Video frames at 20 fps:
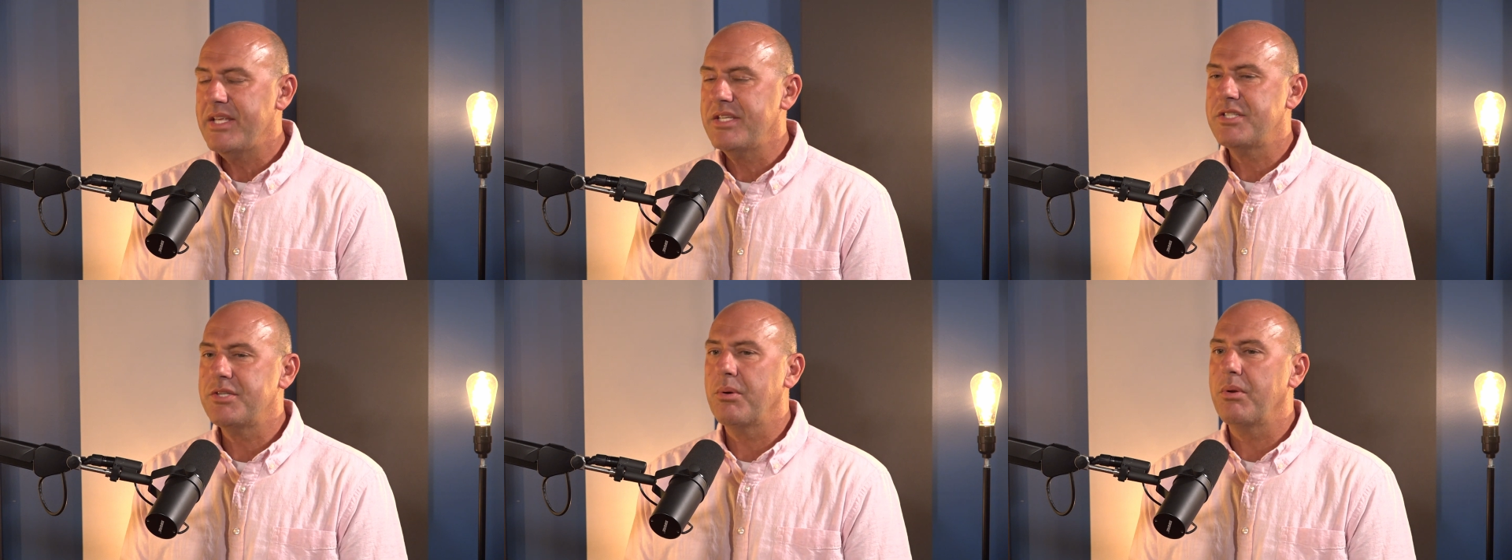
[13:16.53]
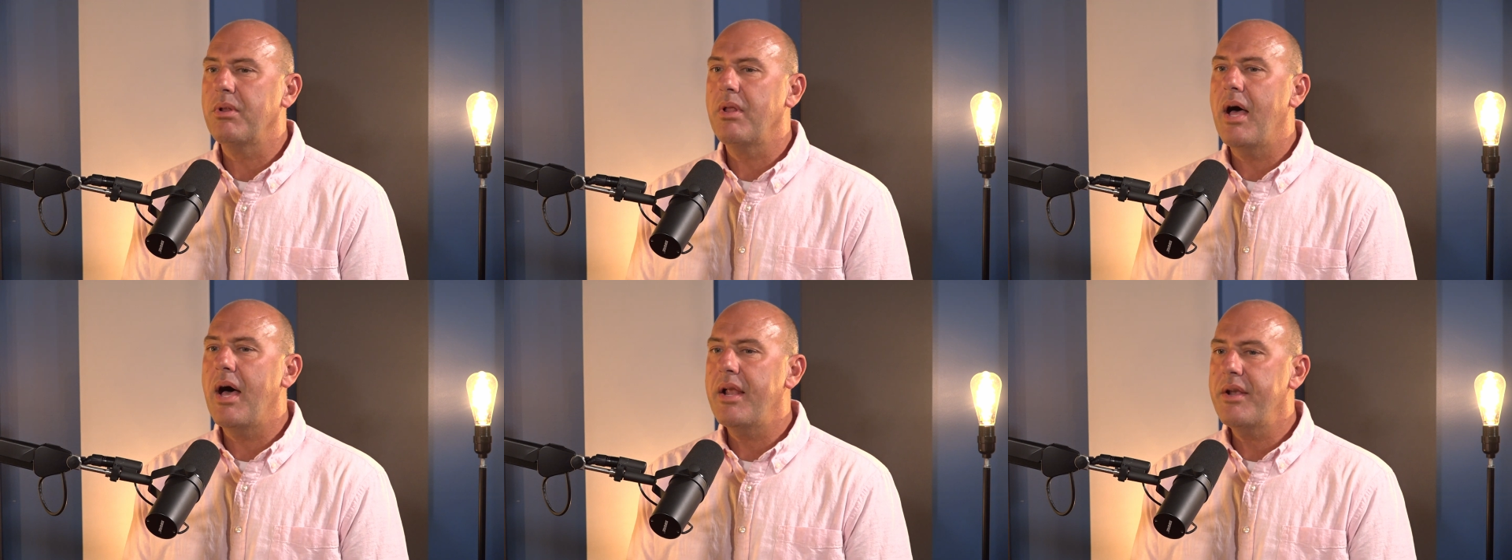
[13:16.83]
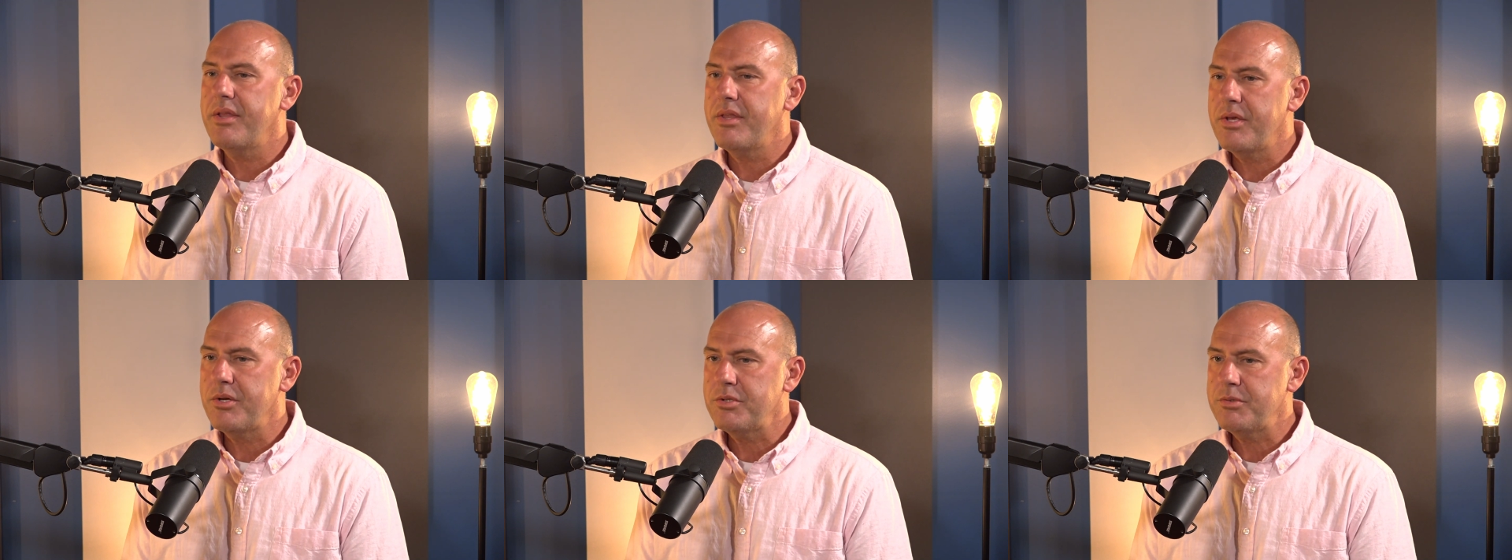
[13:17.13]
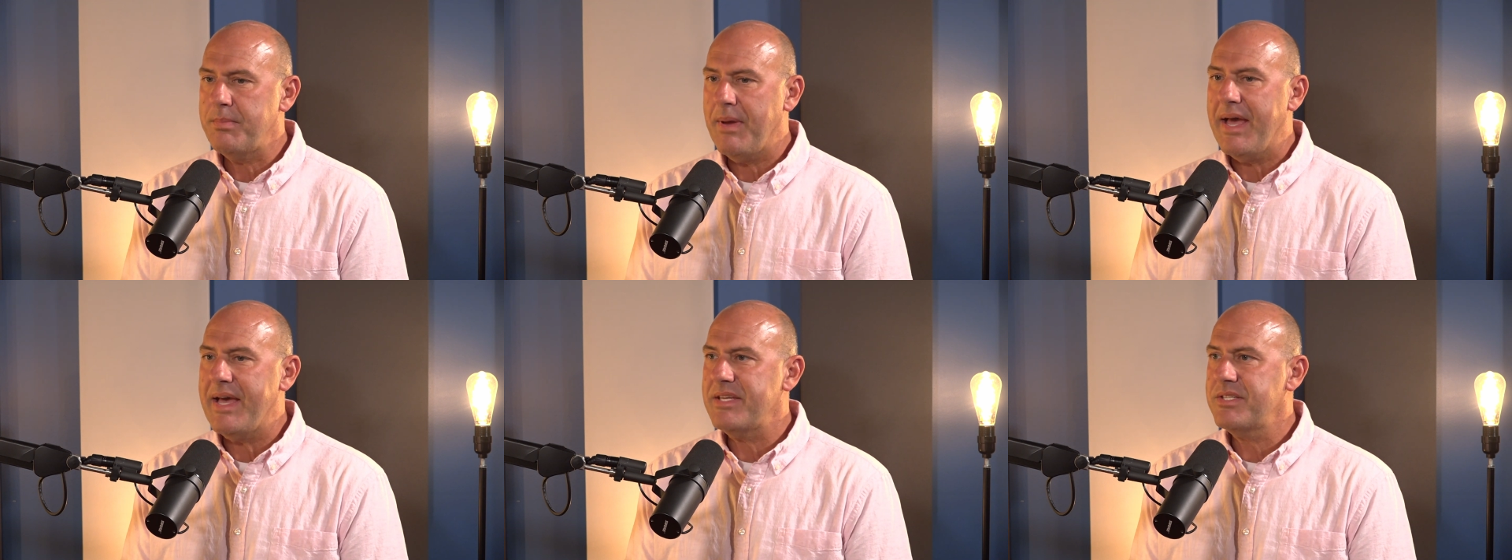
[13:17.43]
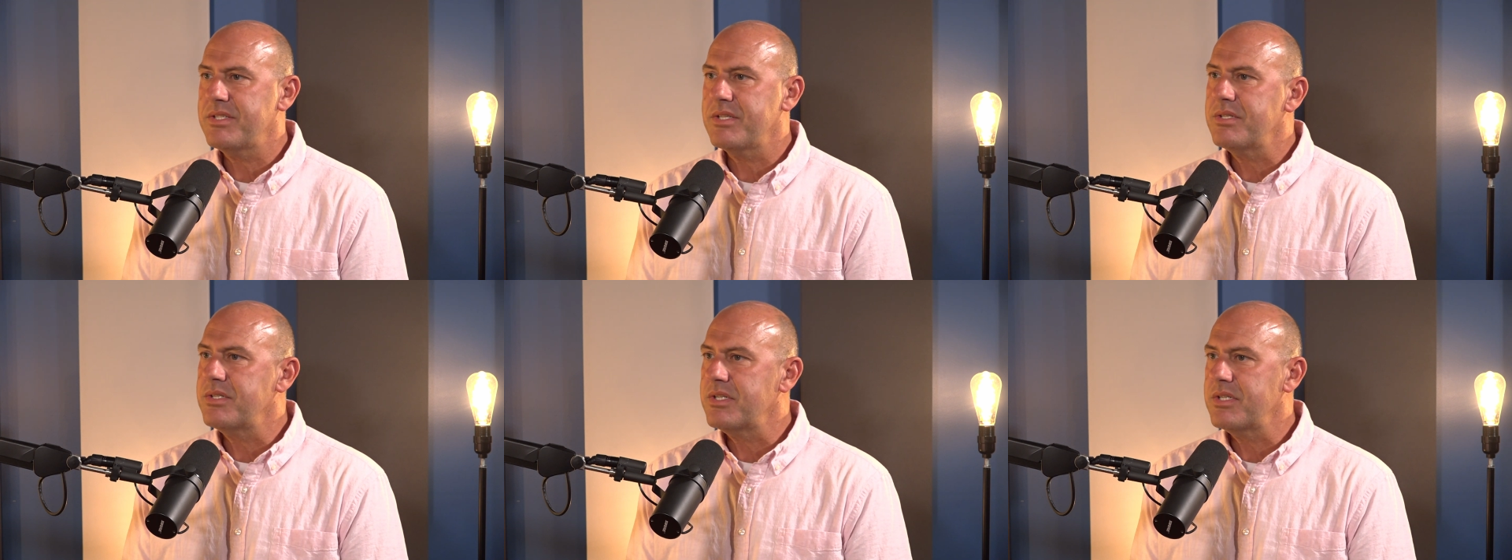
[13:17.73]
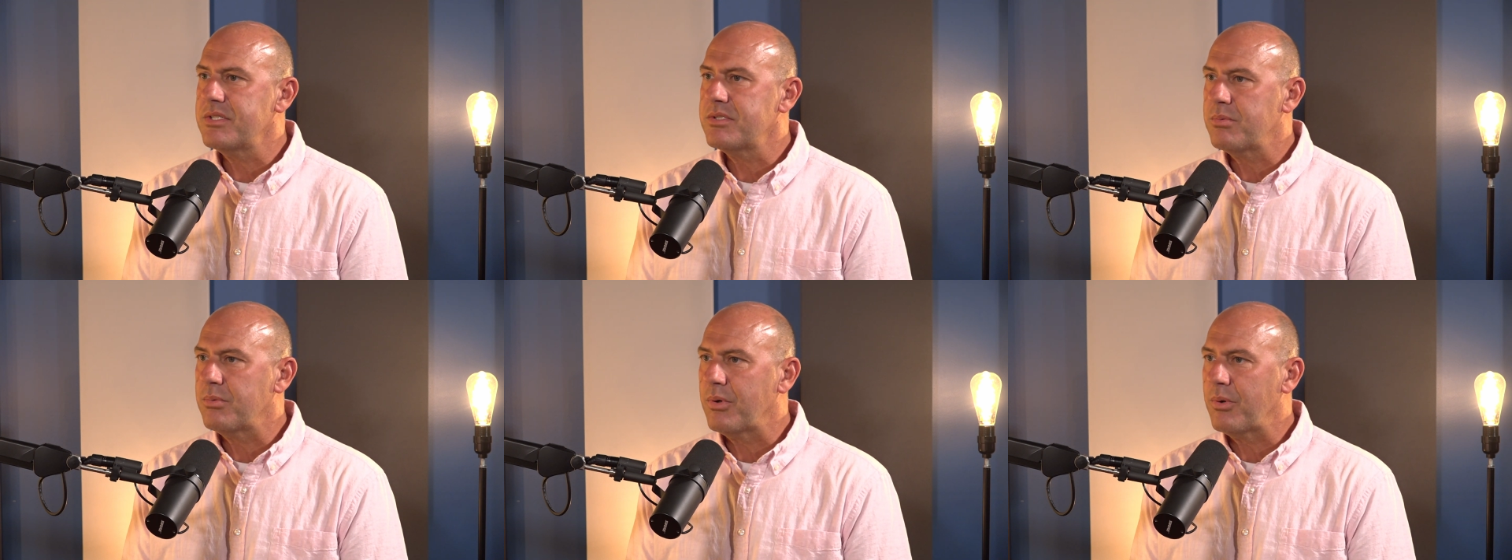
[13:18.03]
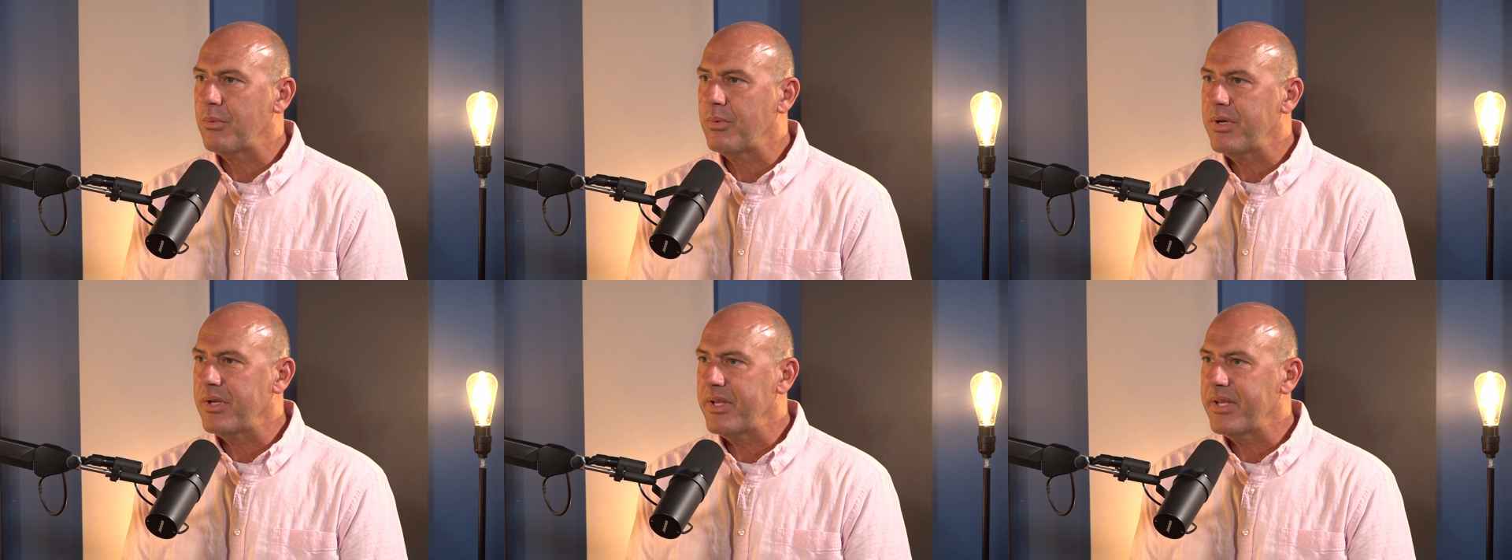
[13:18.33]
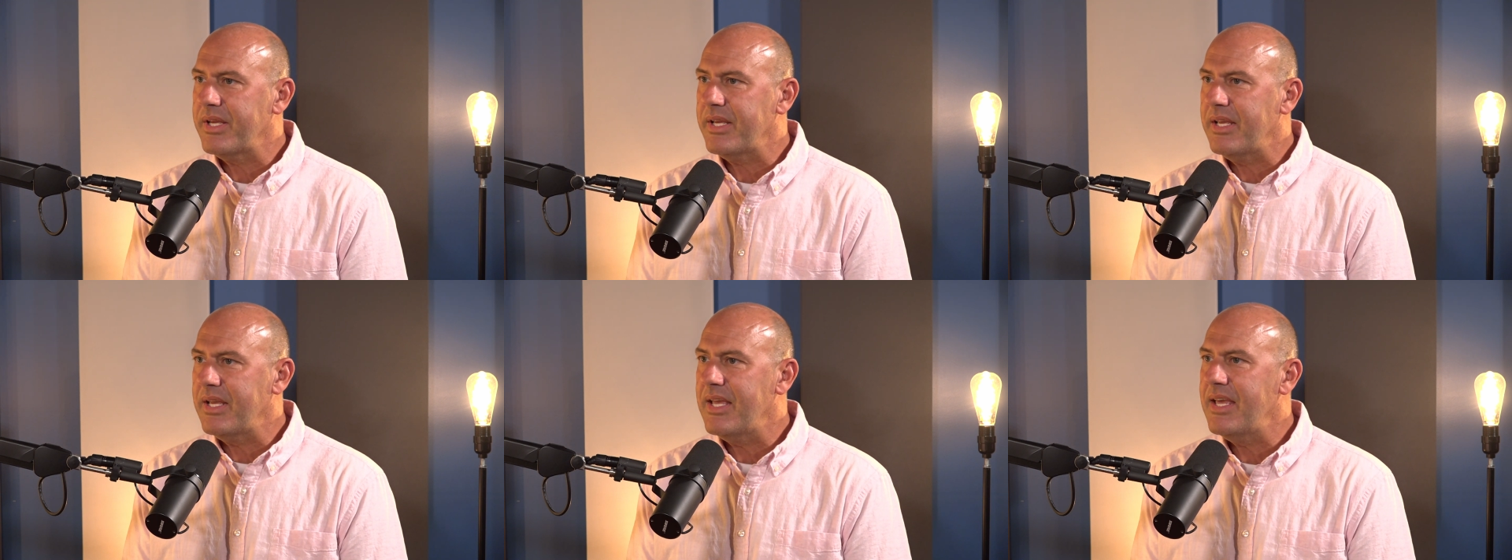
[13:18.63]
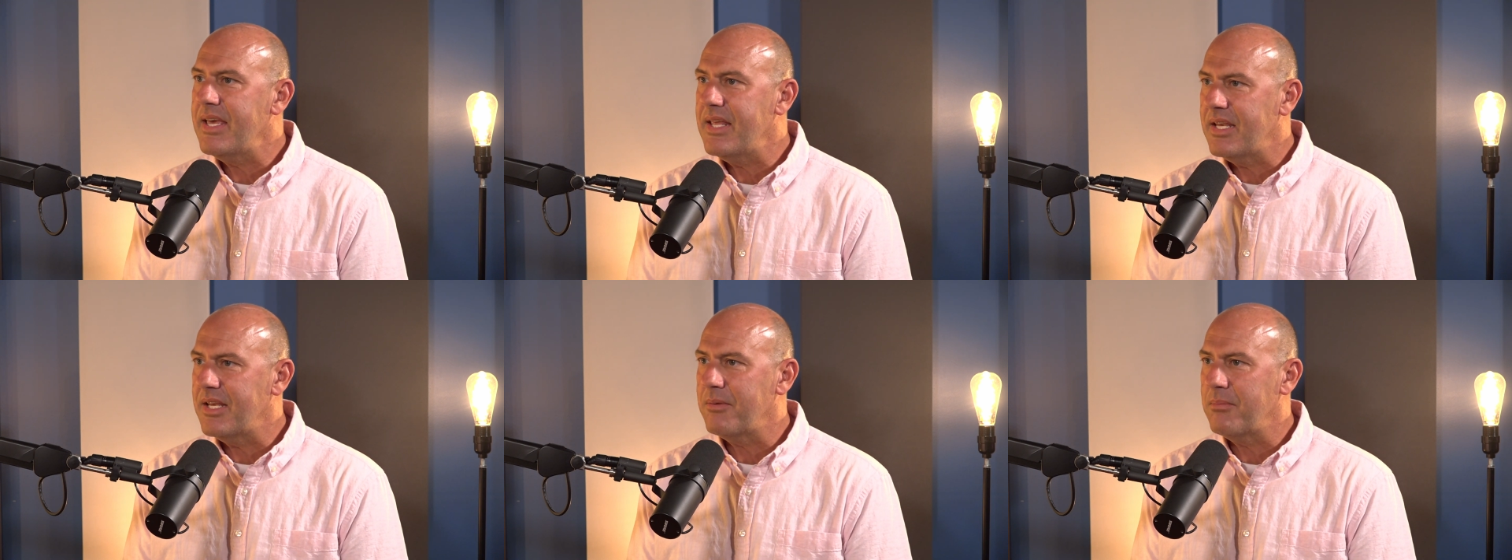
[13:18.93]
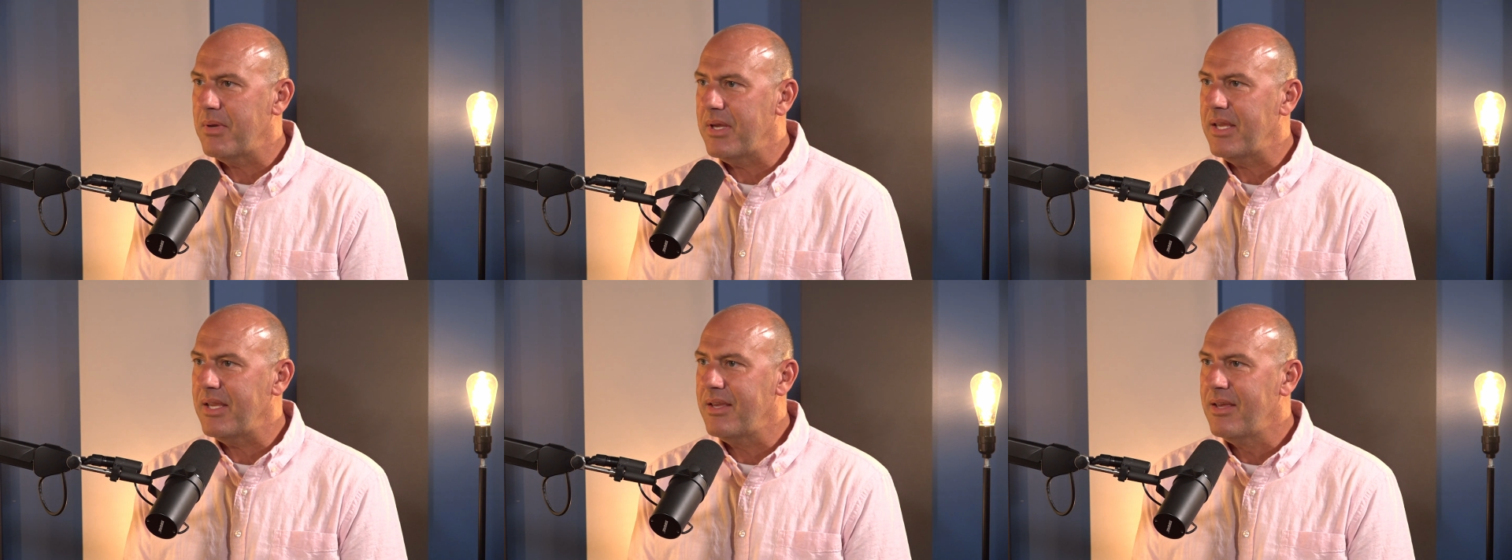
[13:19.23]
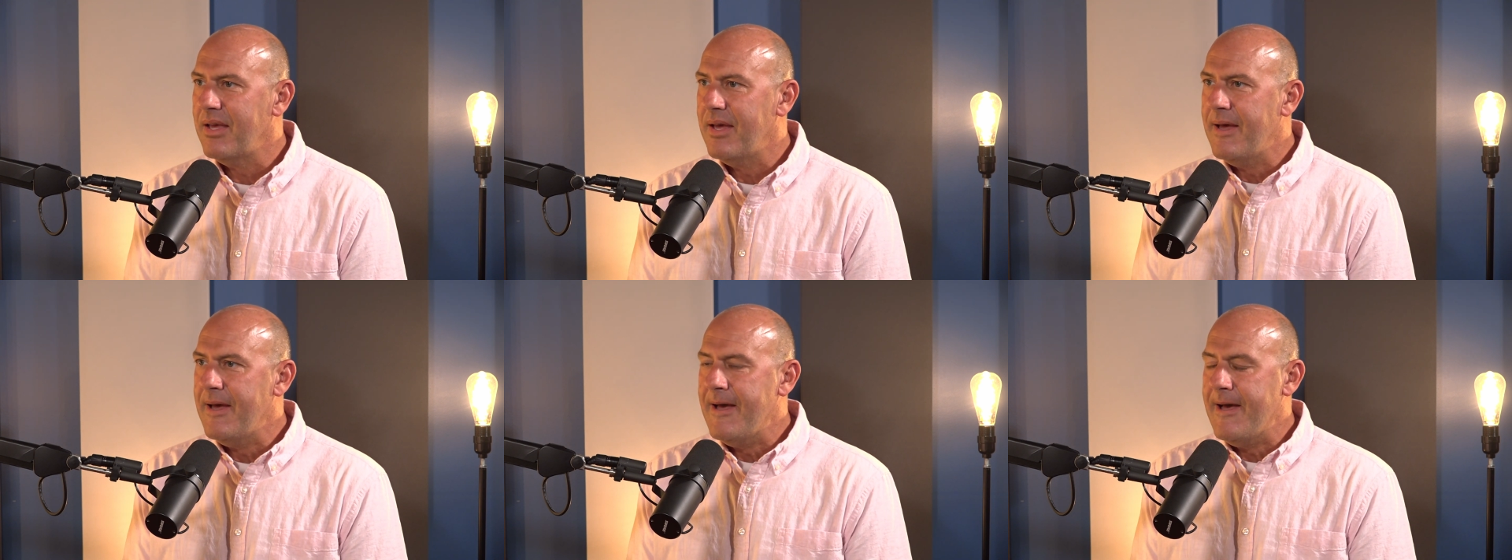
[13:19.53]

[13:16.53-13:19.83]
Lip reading: And so a lot of those passages were really hitting me.